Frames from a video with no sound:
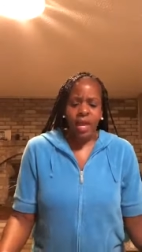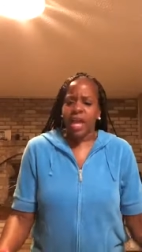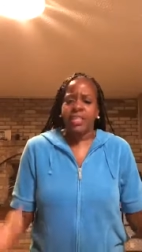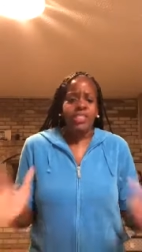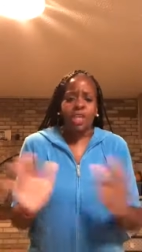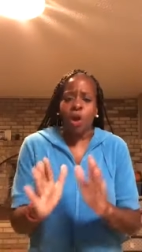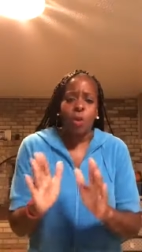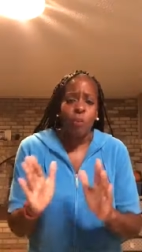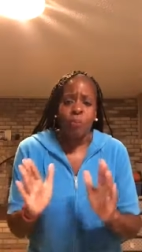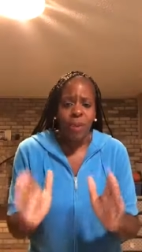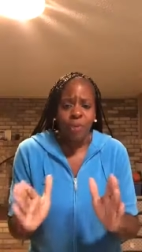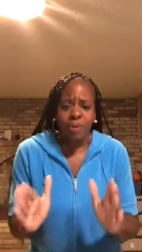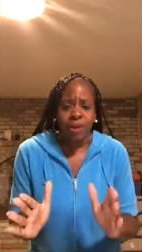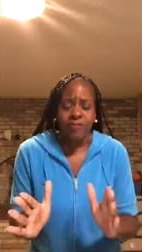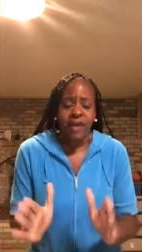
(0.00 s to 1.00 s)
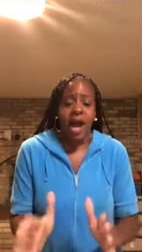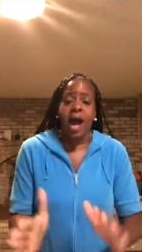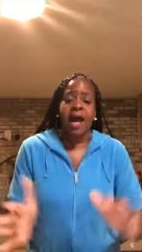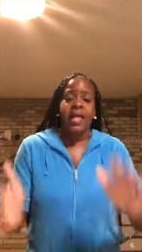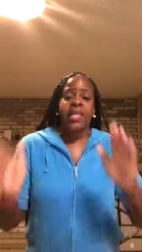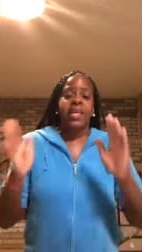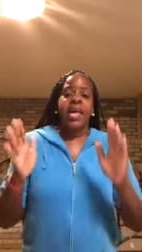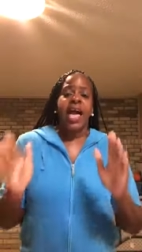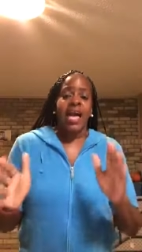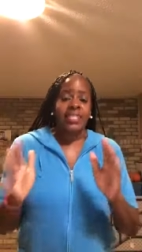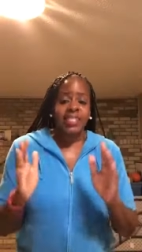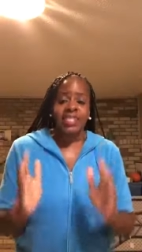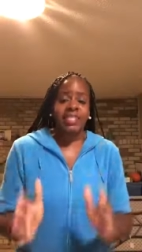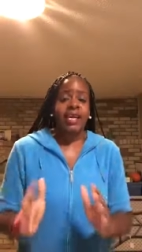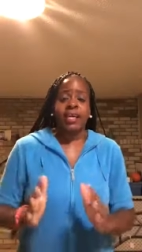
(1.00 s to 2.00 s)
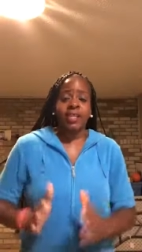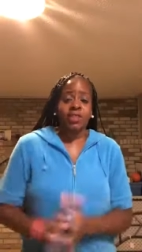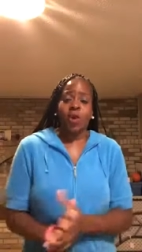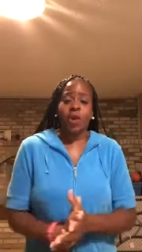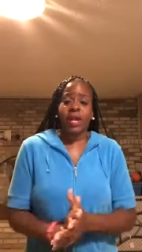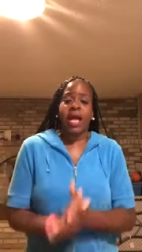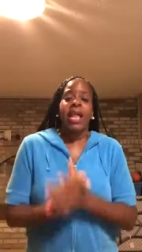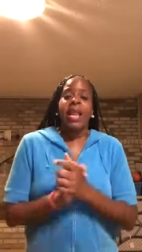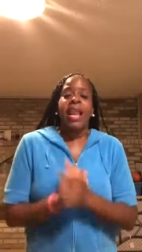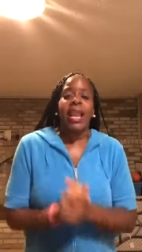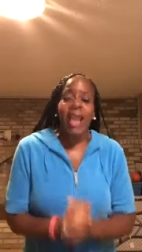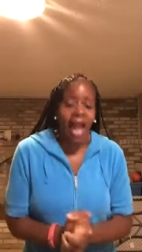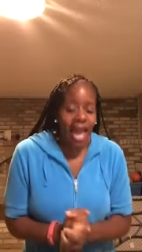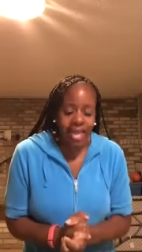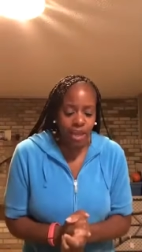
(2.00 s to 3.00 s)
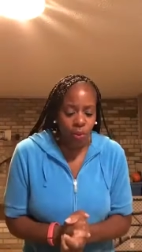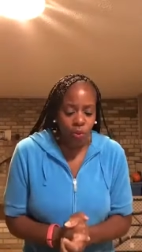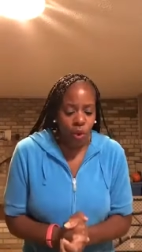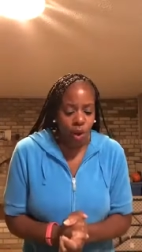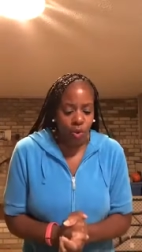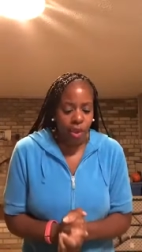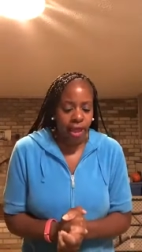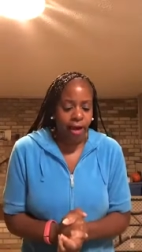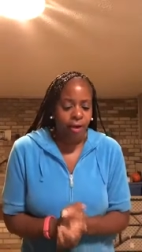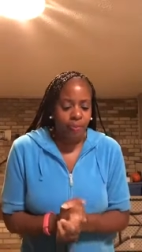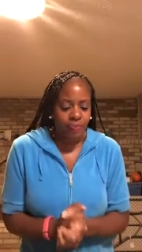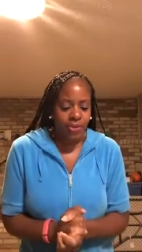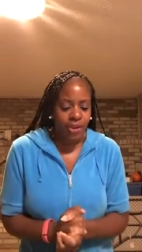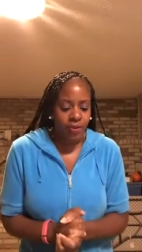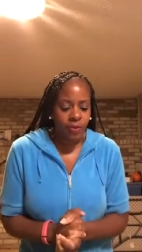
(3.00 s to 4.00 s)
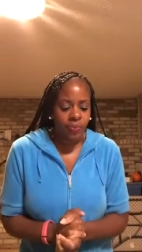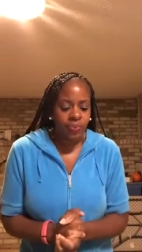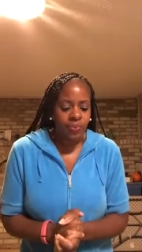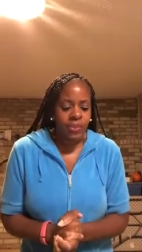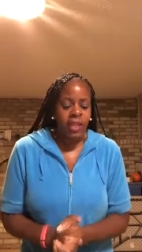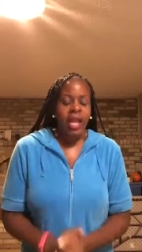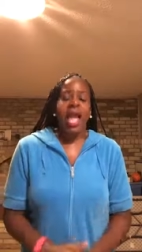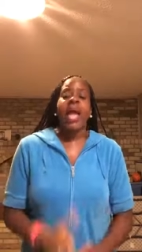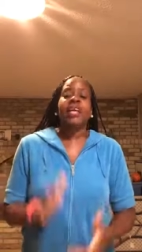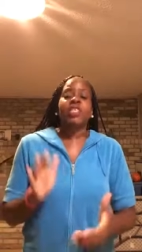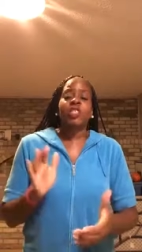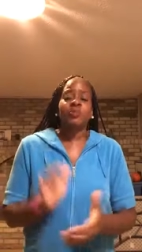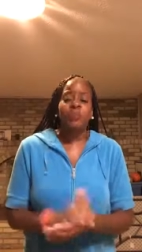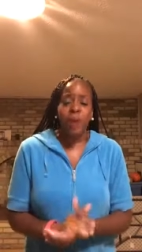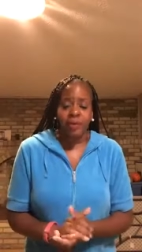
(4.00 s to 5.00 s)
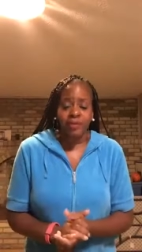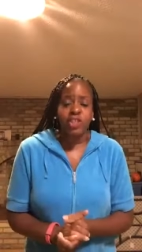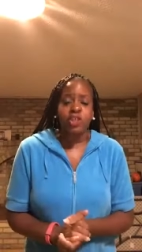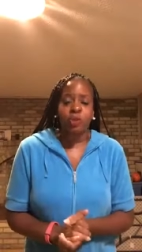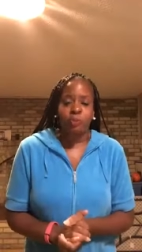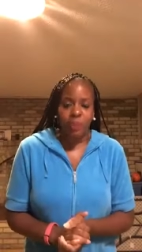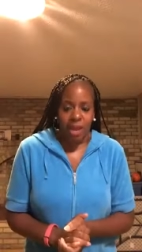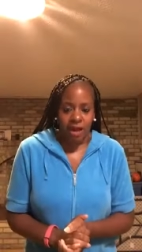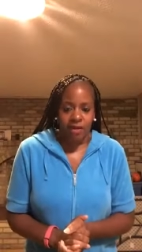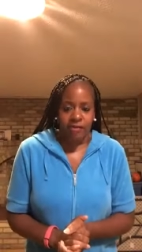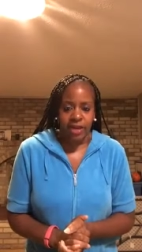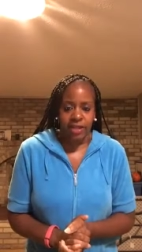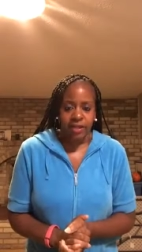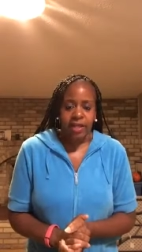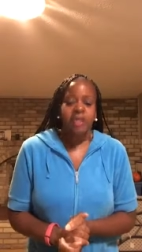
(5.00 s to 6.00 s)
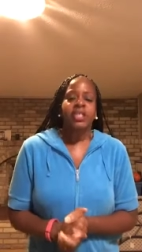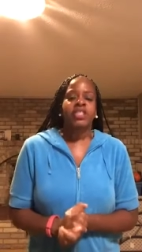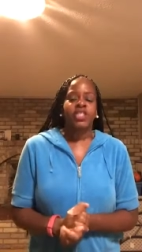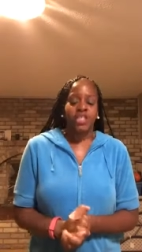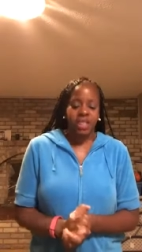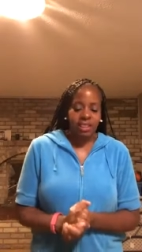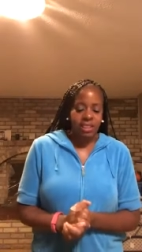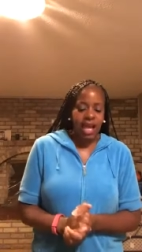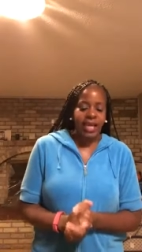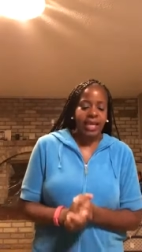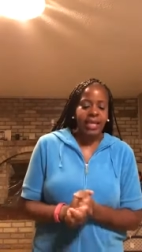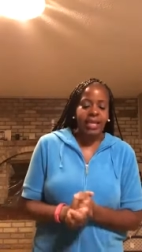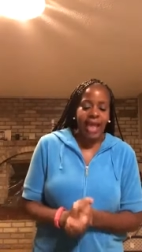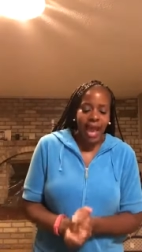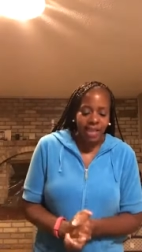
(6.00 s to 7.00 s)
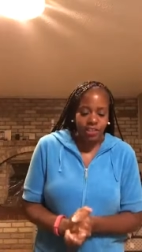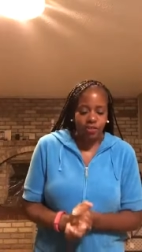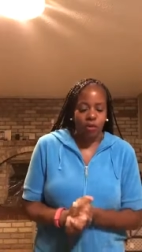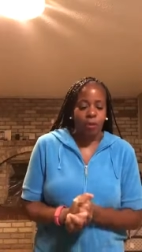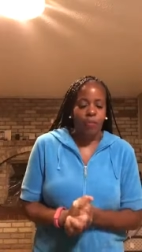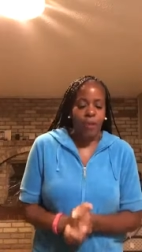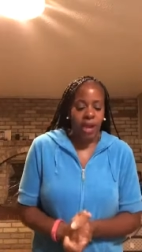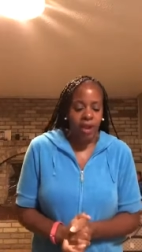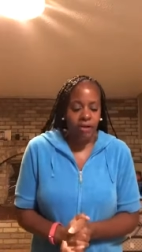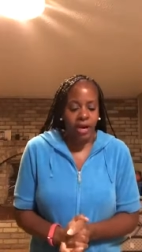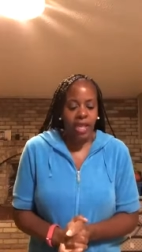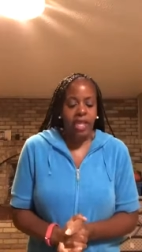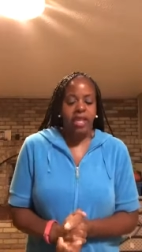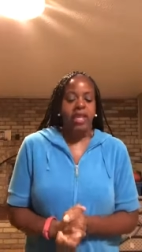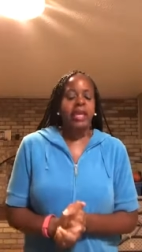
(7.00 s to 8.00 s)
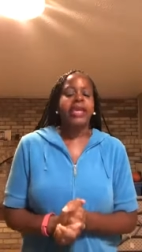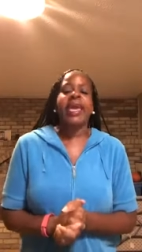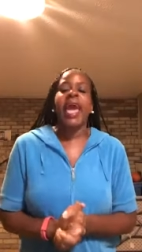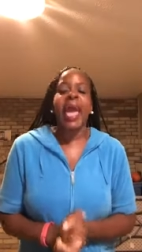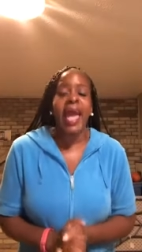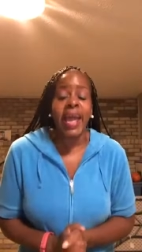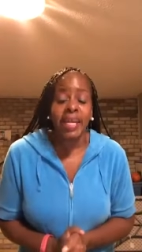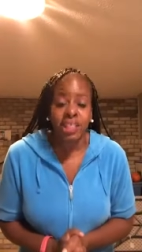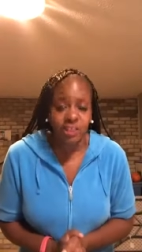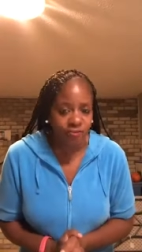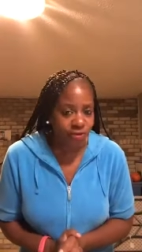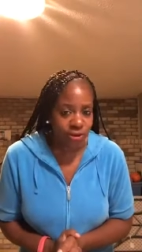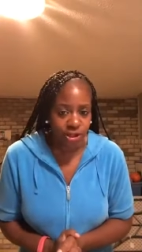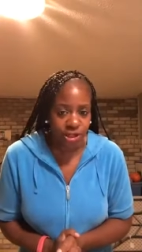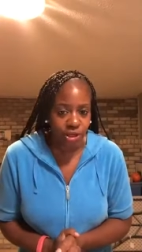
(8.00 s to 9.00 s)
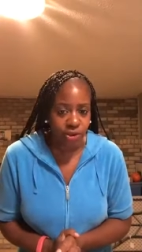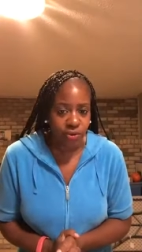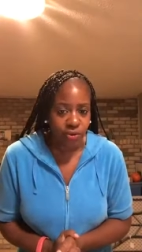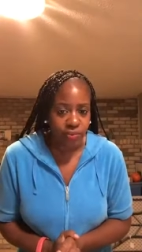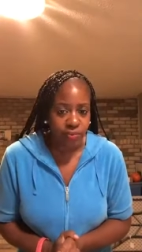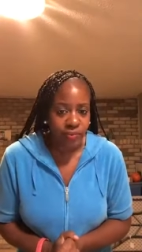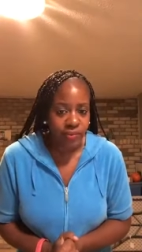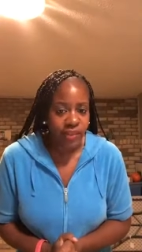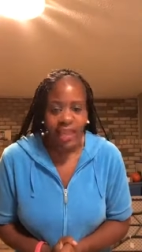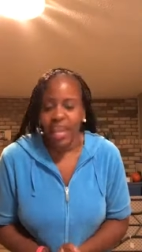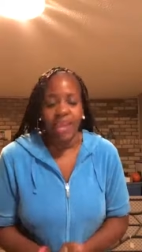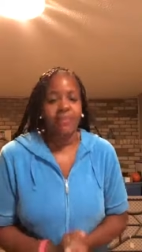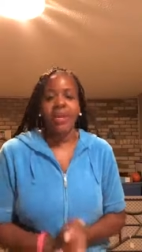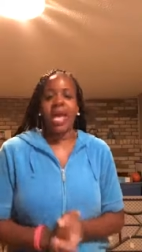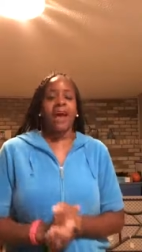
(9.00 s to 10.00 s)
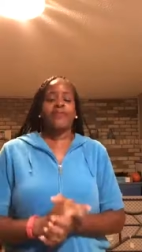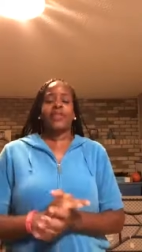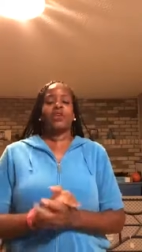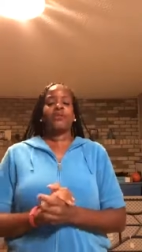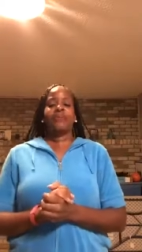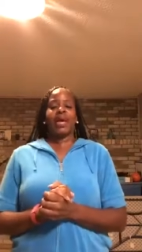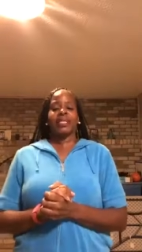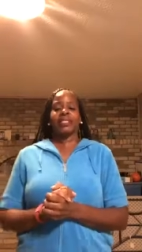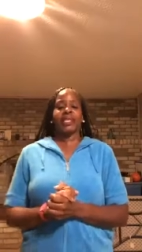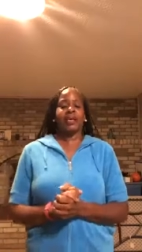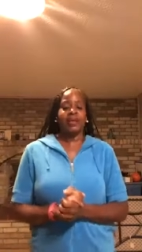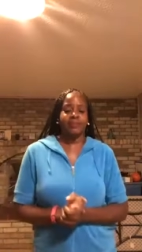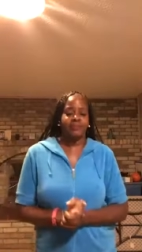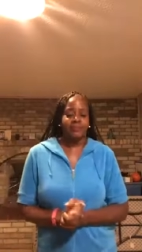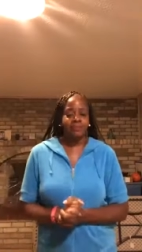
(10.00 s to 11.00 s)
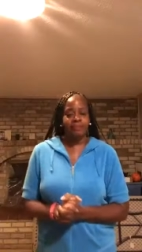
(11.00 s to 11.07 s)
And so, people of God, as a son or daughter, lying won't help you. A spiritual parent, just like a natural parent, cares for you even after you mess up.